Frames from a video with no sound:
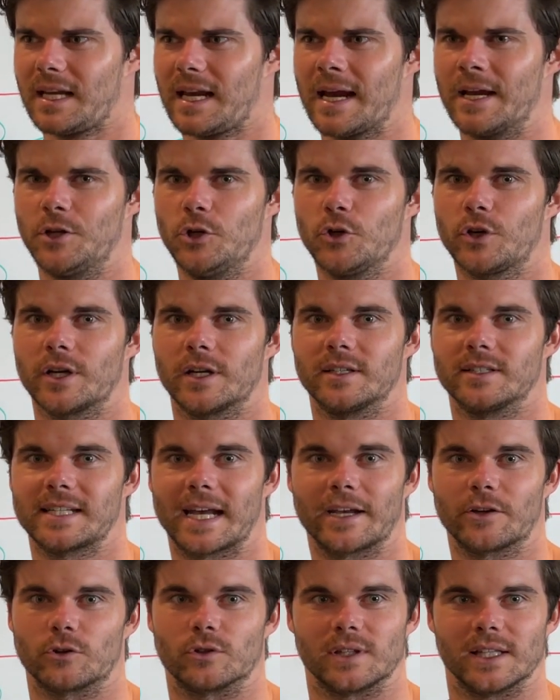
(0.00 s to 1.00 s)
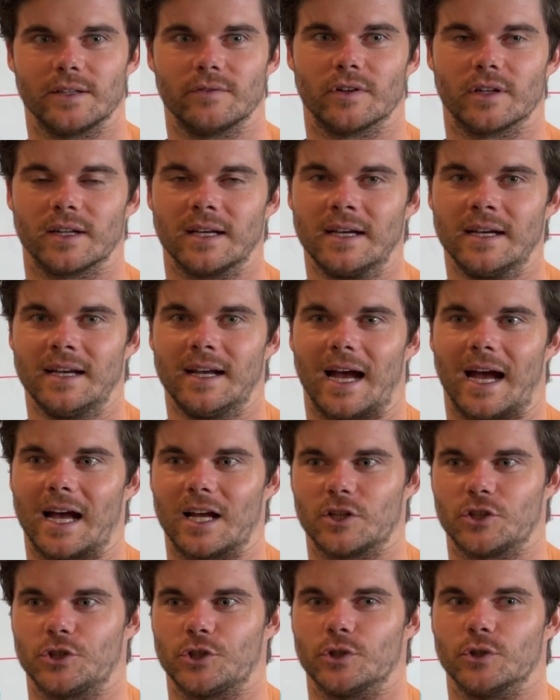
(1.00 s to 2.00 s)
and you can take it or leave it
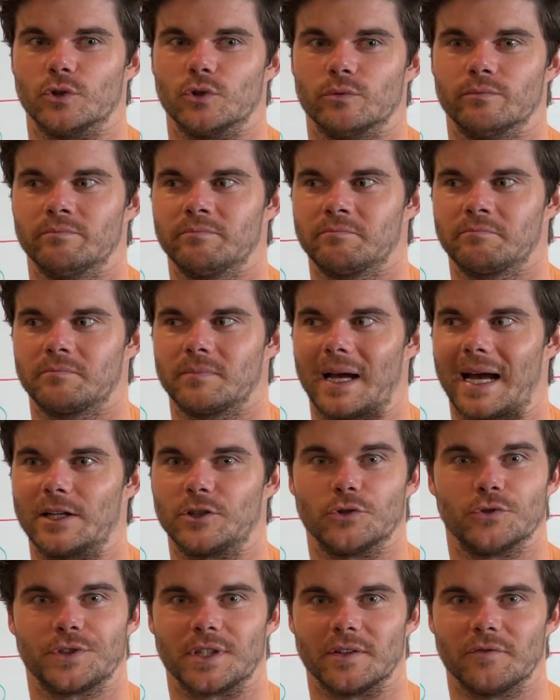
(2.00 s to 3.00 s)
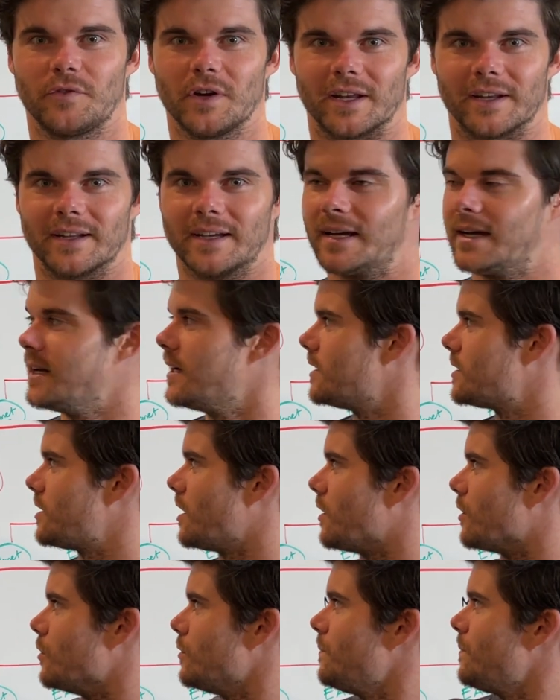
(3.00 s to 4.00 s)
as you see fit.
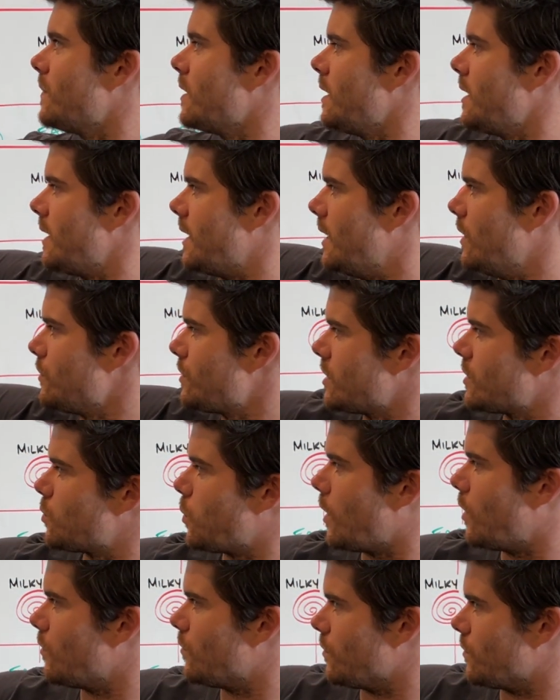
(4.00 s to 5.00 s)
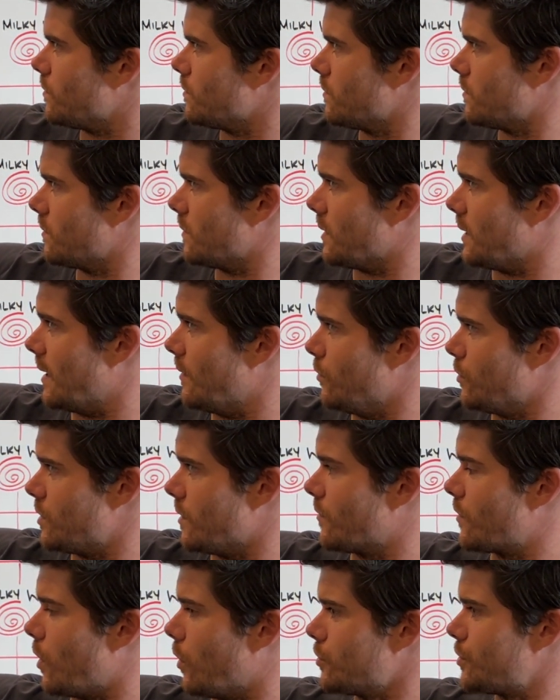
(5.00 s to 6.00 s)
So here's the 12 levels
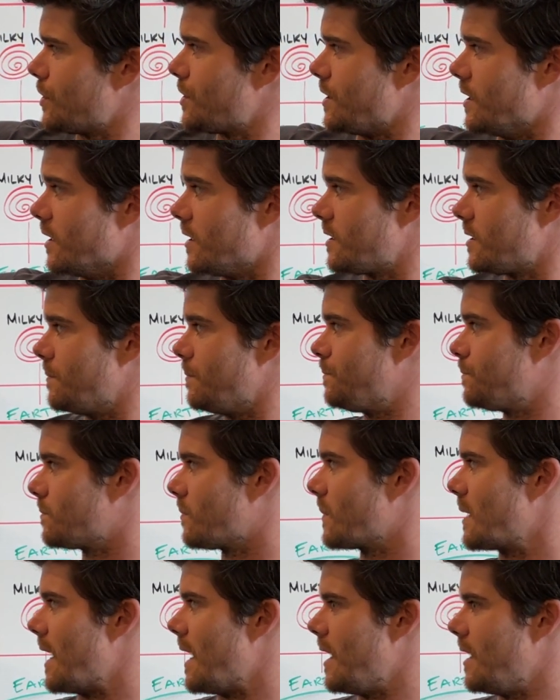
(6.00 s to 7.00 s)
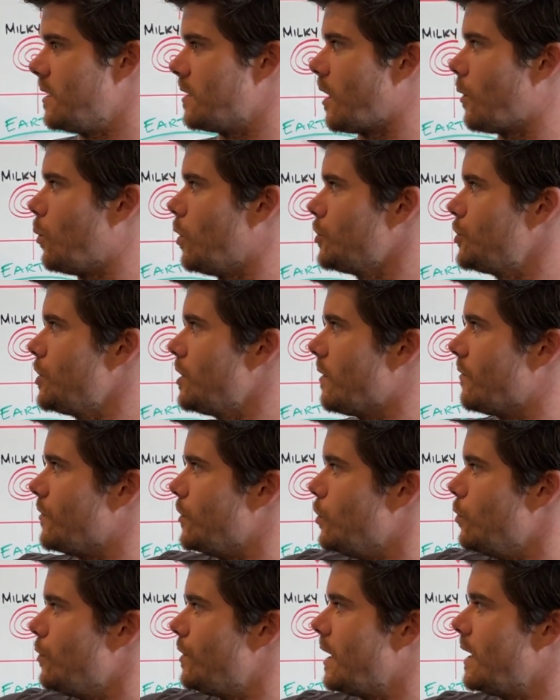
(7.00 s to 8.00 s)
of consciousness, and I want you to
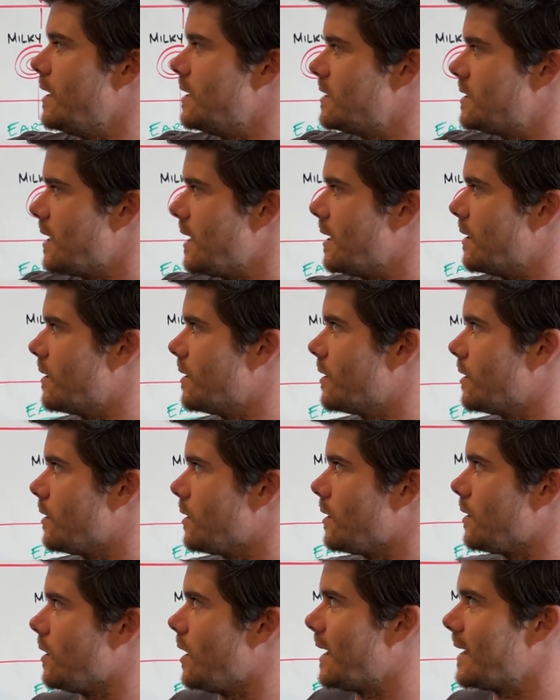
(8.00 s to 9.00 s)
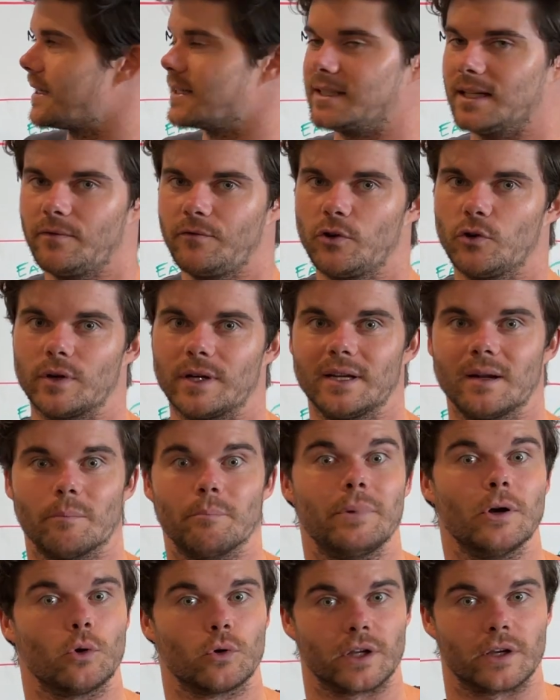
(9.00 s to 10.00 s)
view these like as if you're in a
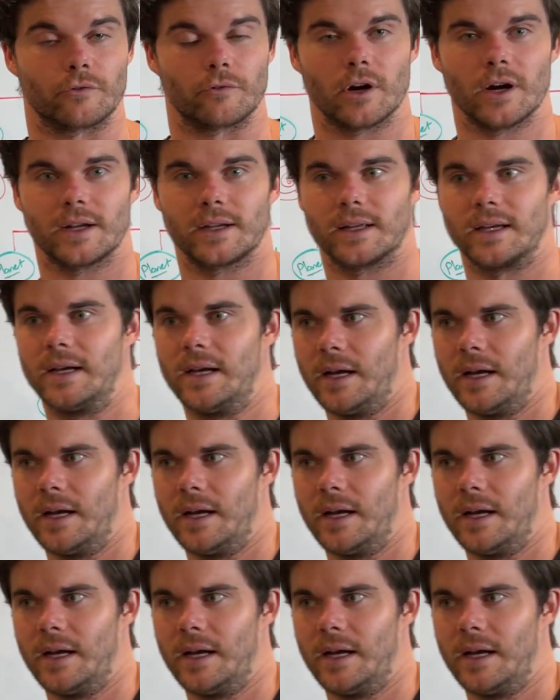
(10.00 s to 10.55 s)
building, right?